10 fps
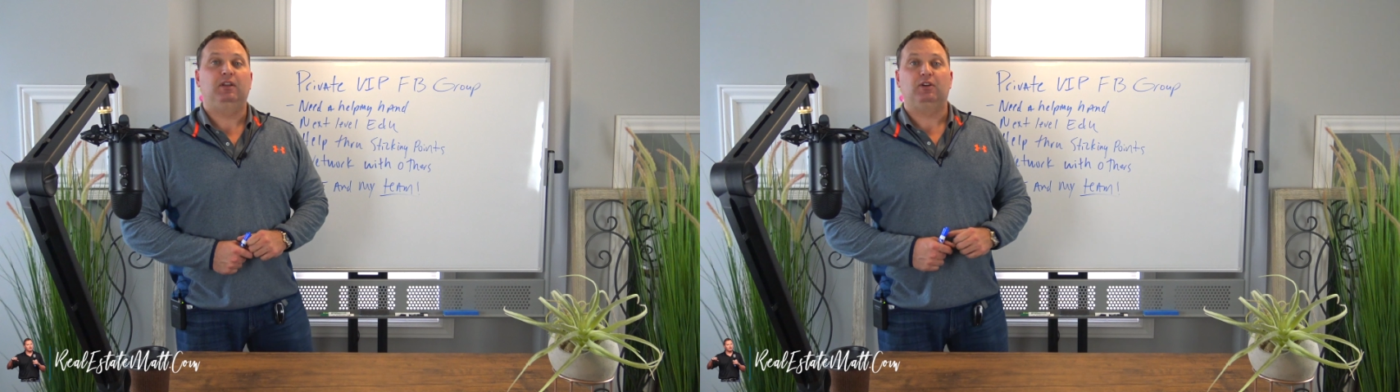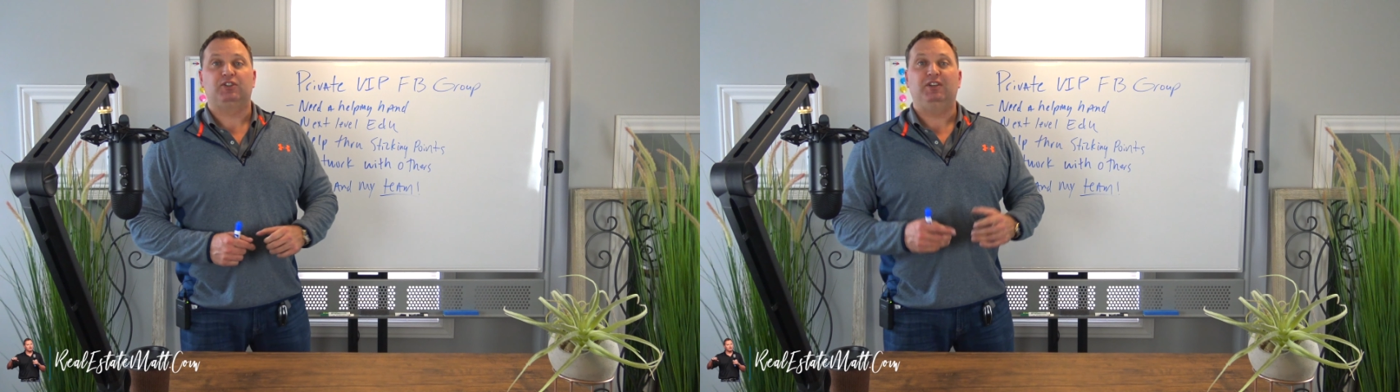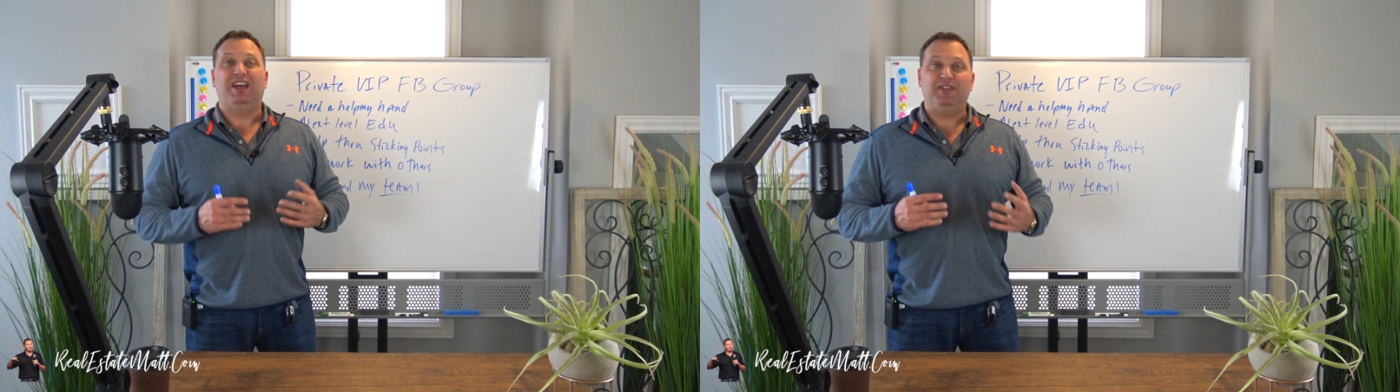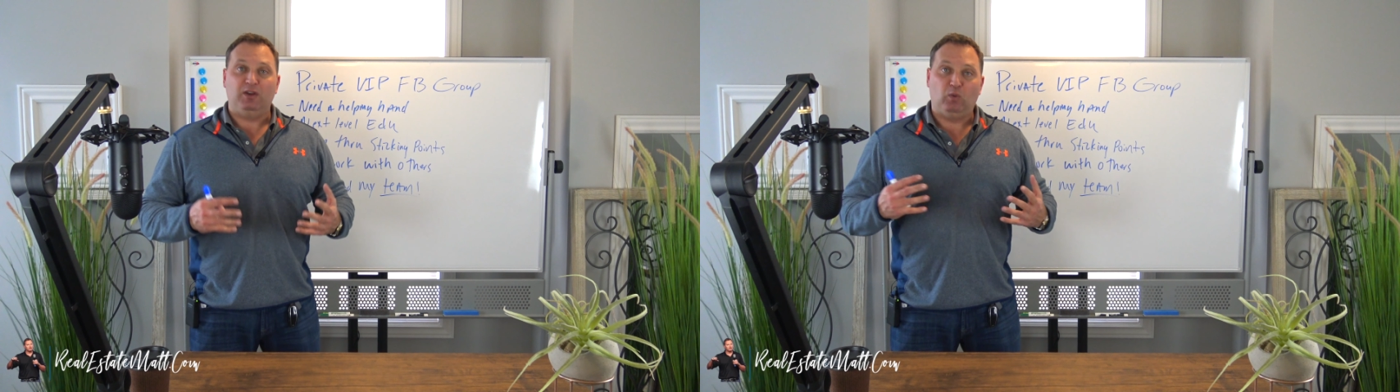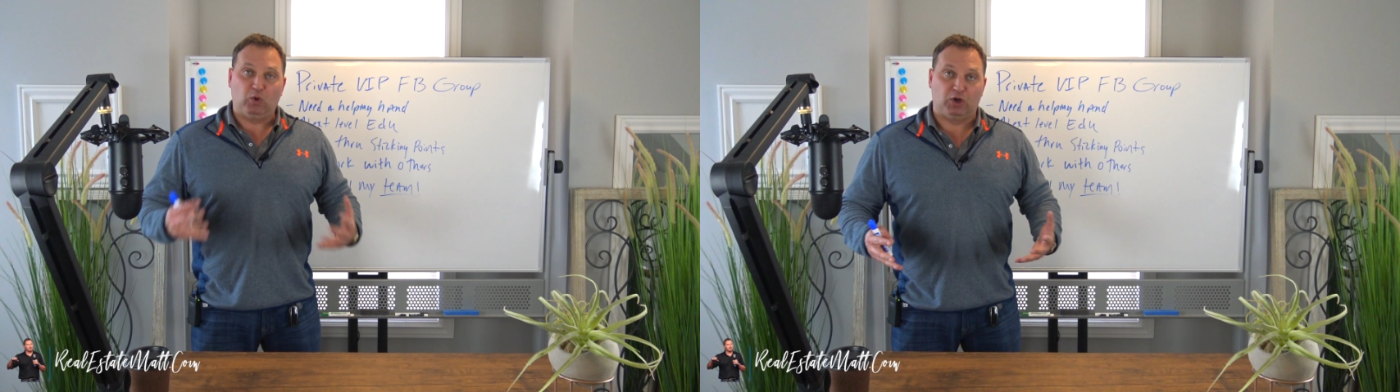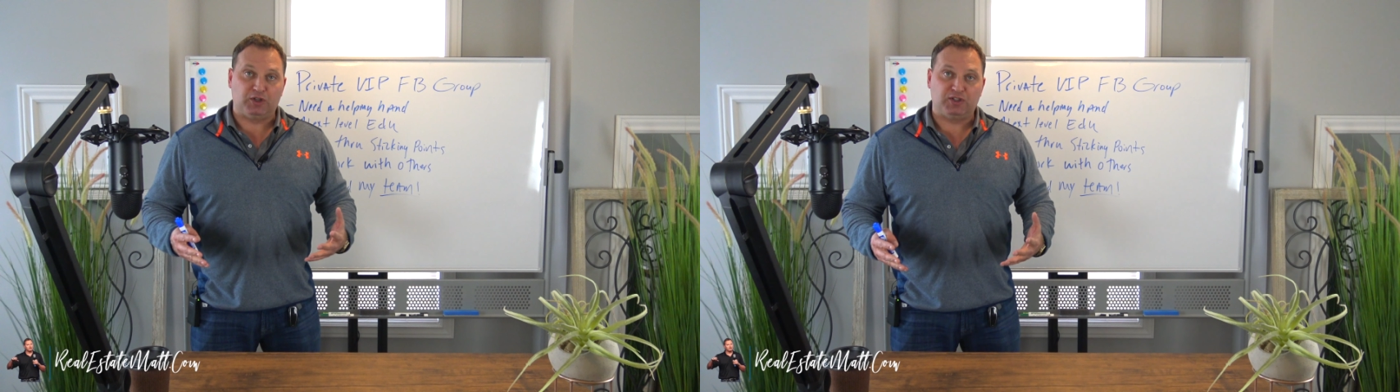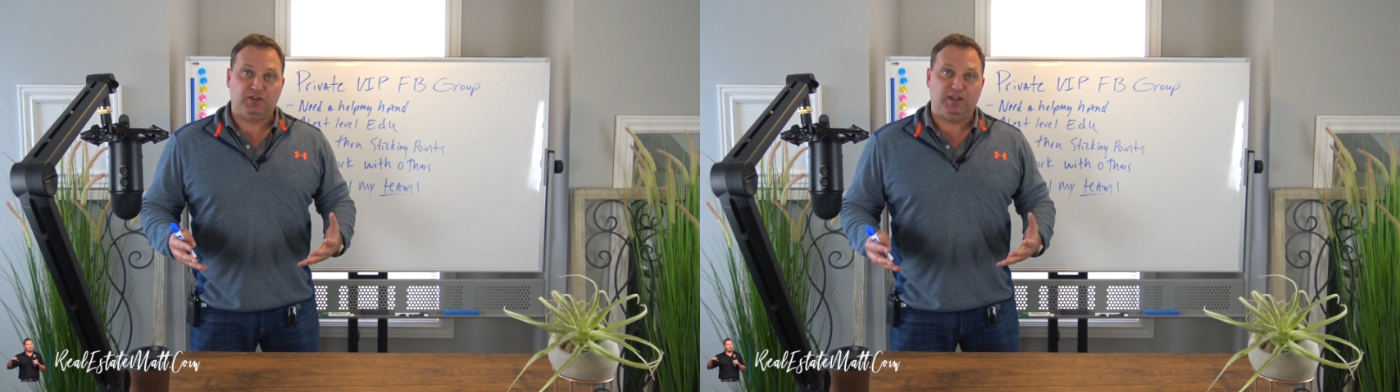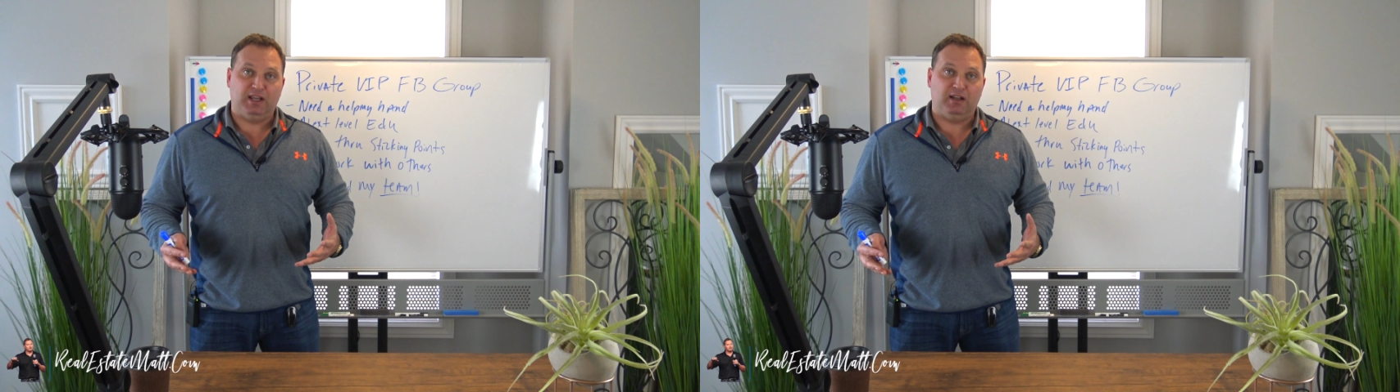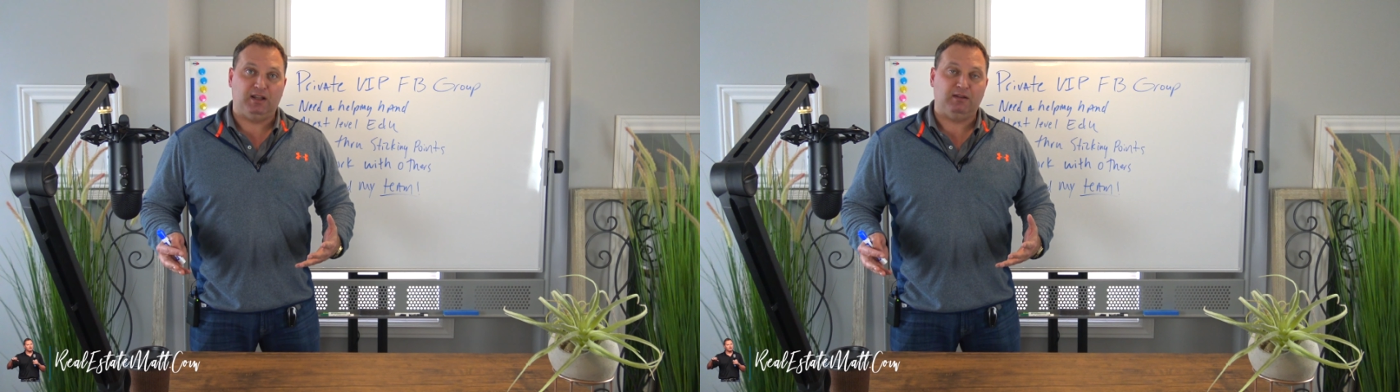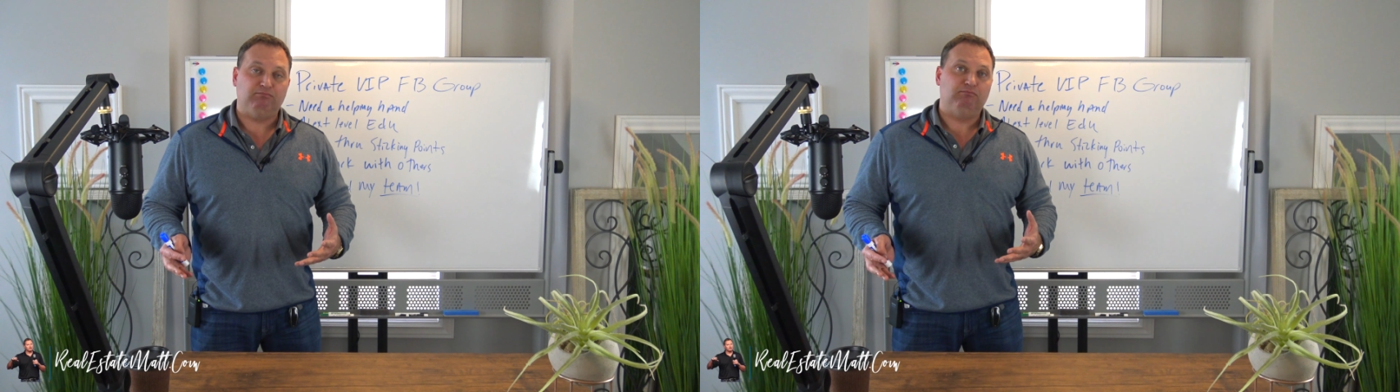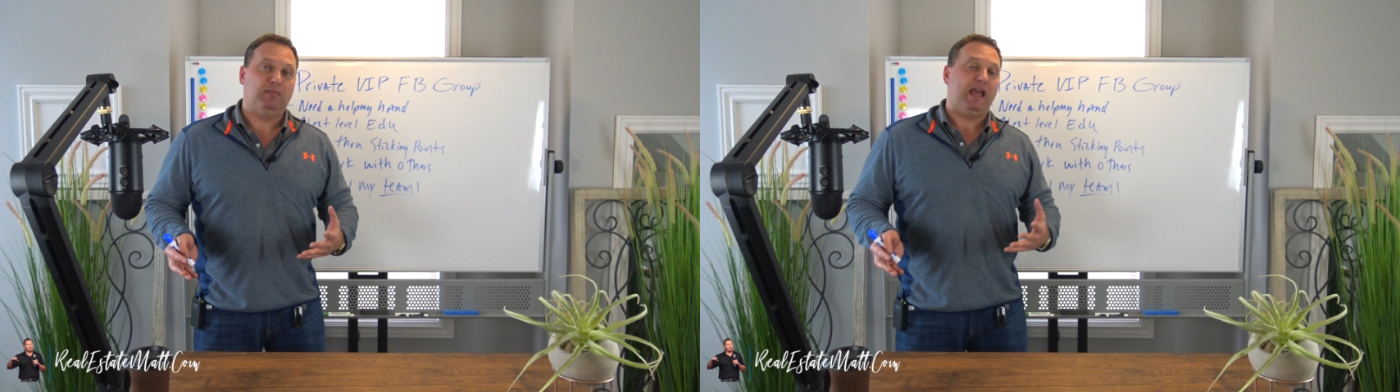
there's nothing worse than